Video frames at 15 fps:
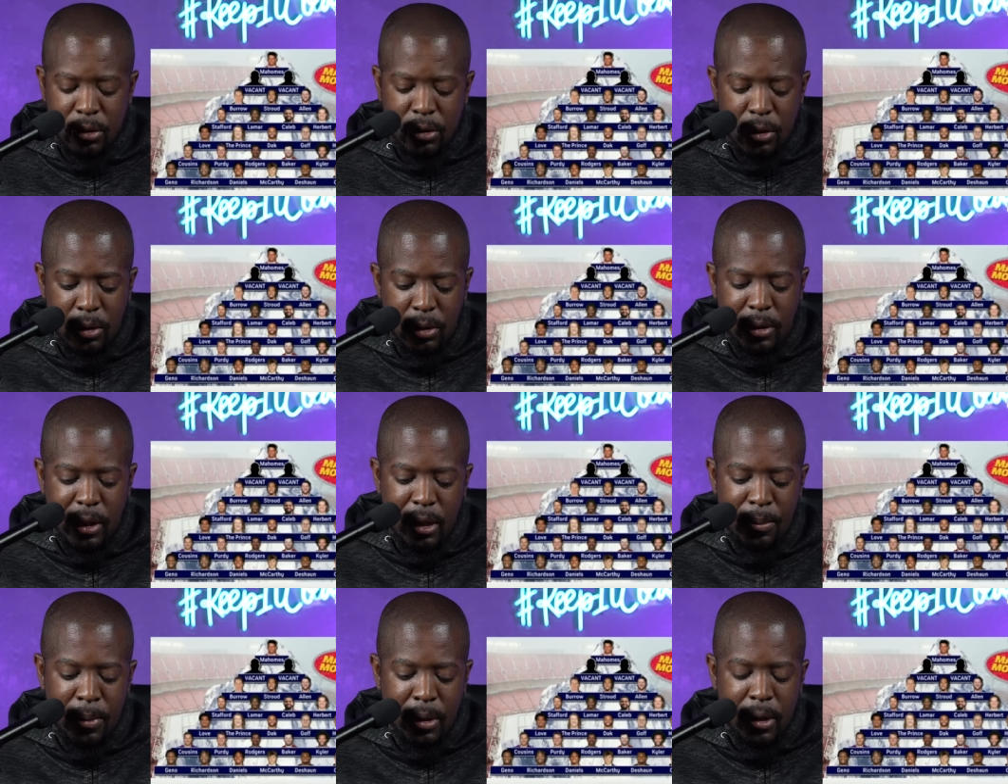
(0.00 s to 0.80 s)
So you're
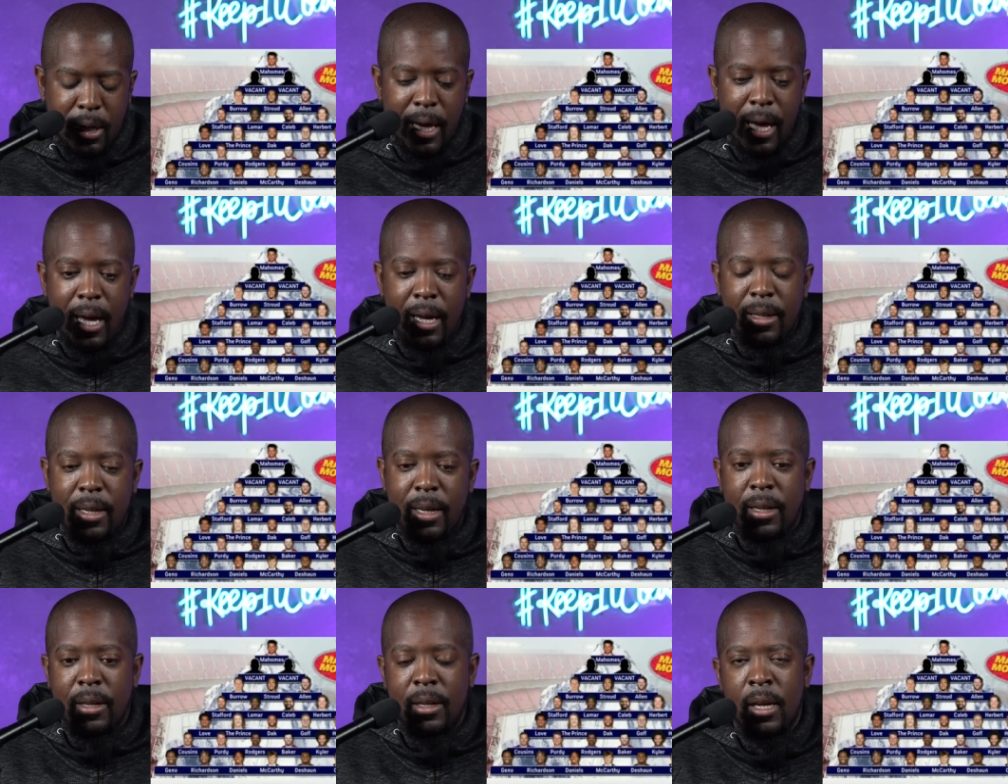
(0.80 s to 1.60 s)
telling me the guy
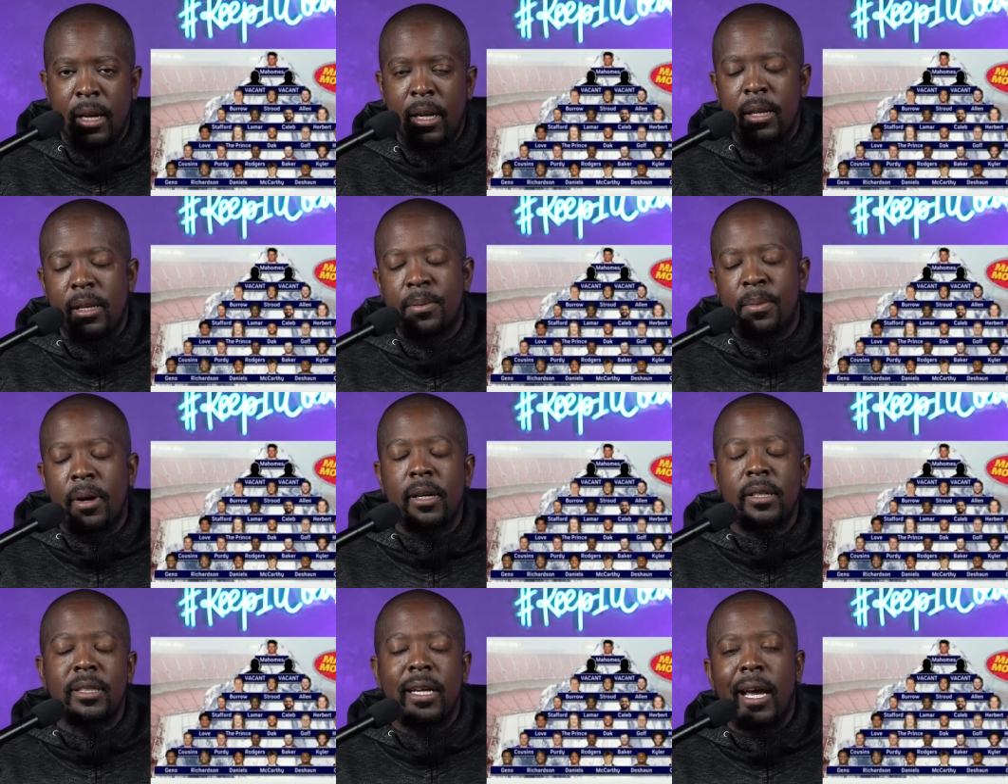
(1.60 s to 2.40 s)
that
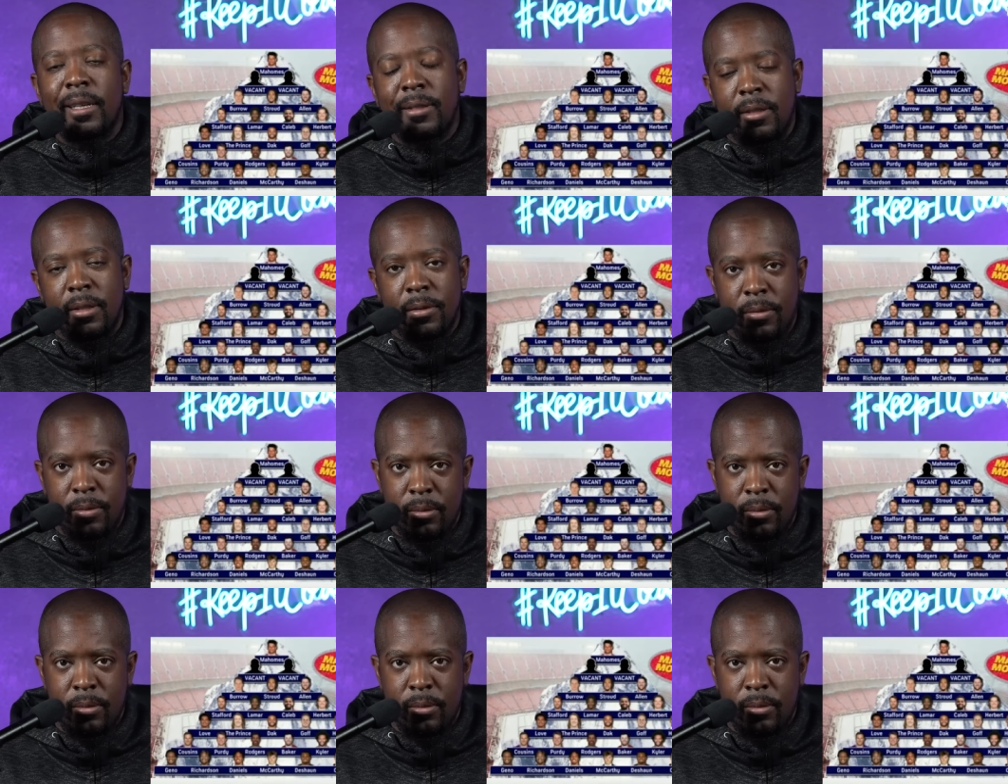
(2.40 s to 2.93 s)
Lamar Jackson